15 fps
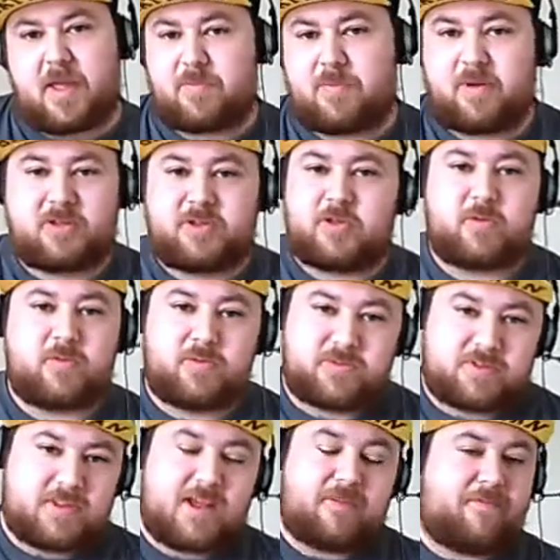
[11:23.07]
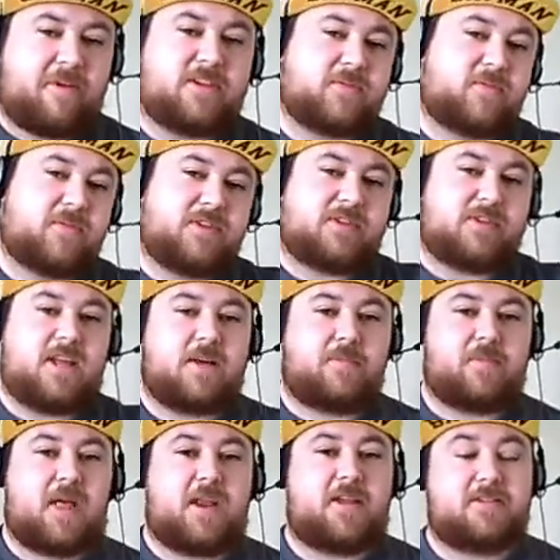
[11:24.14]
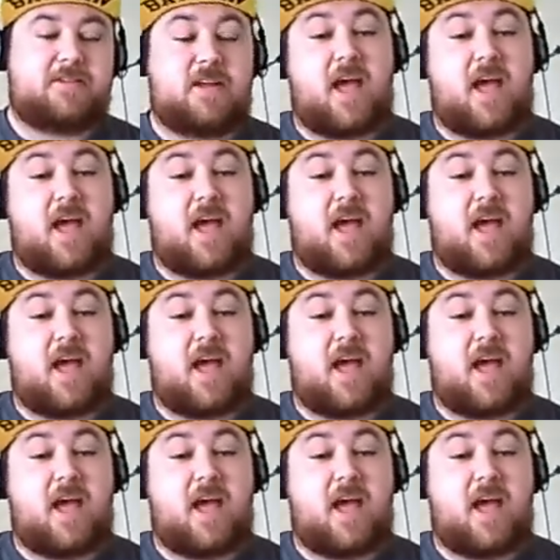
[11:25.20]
platoons and their regiments and their planets